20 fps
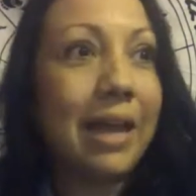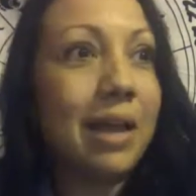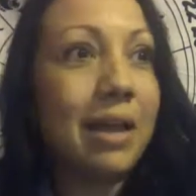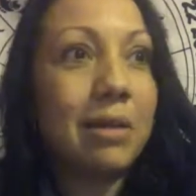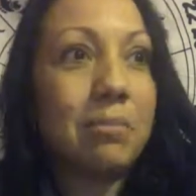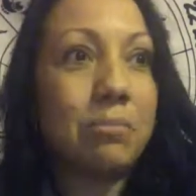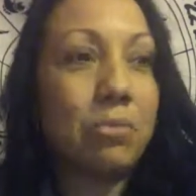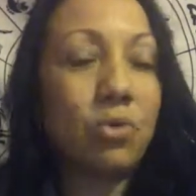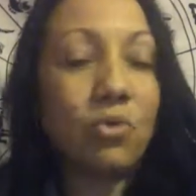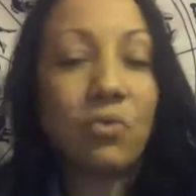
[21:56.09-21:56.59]

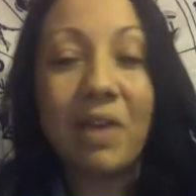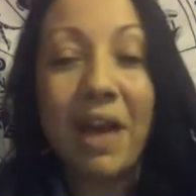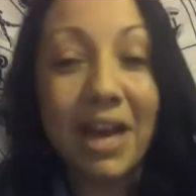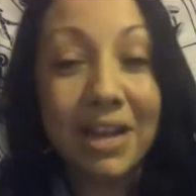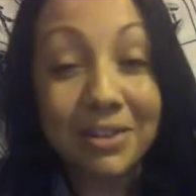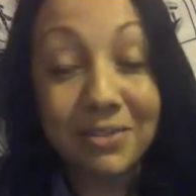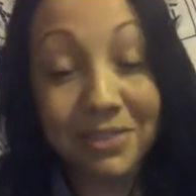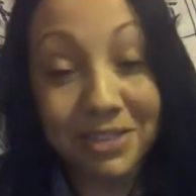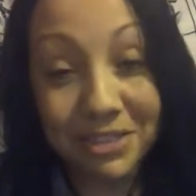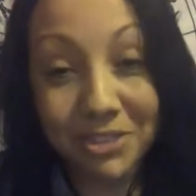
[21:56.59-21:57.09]
move out
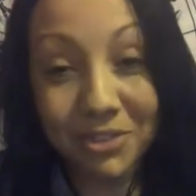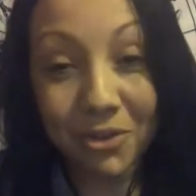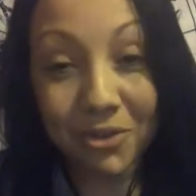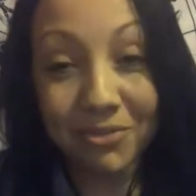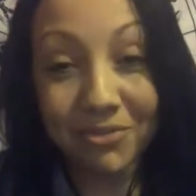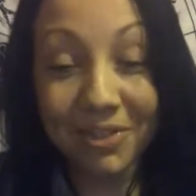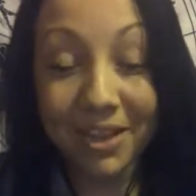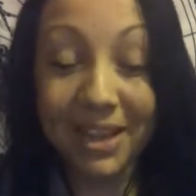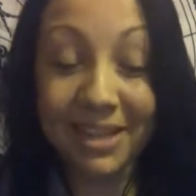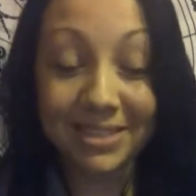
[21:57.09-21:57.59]
of it so
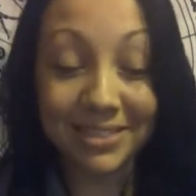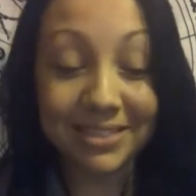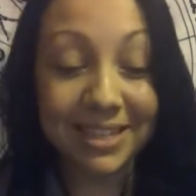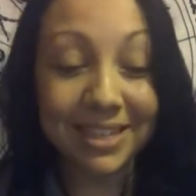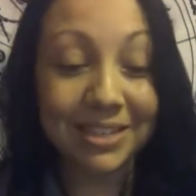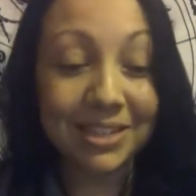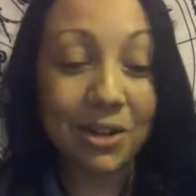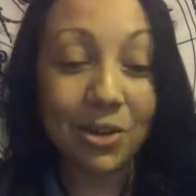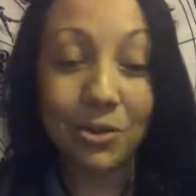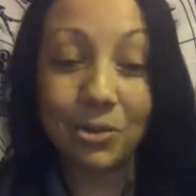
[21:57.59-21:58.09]
fast. I
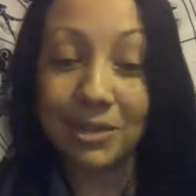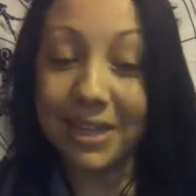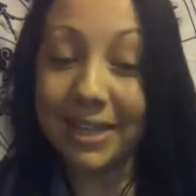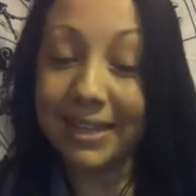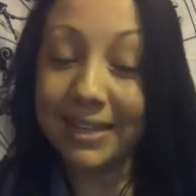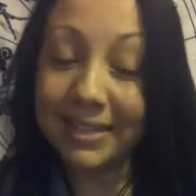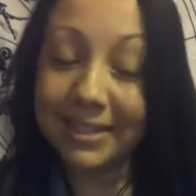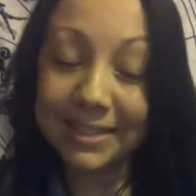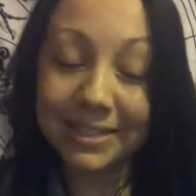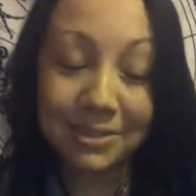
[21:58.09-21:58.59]
know,
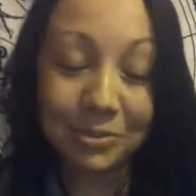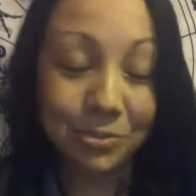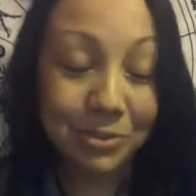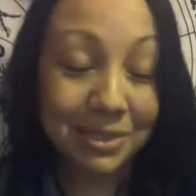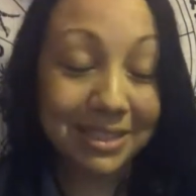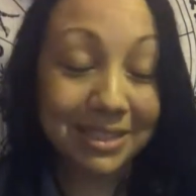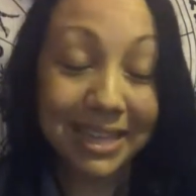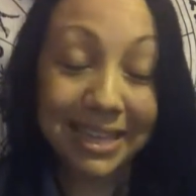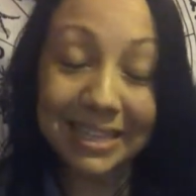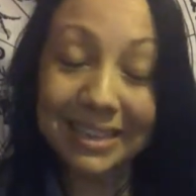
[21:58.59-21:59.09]
like, we
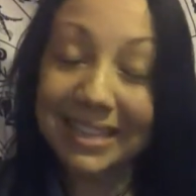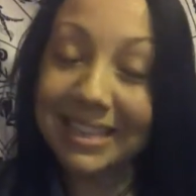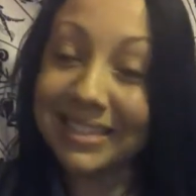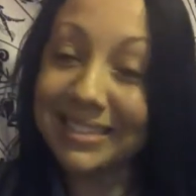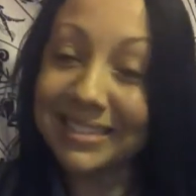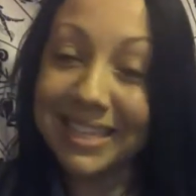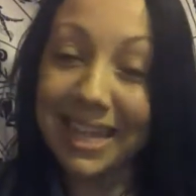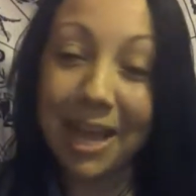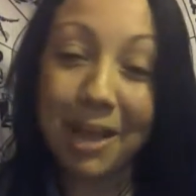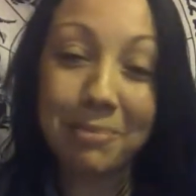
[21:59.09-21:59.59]
like things
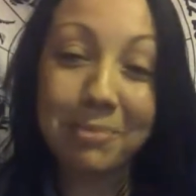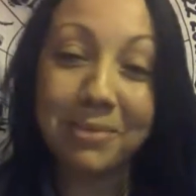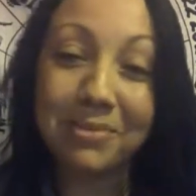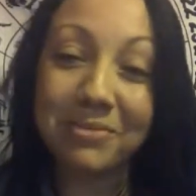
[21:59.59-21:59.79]
to happen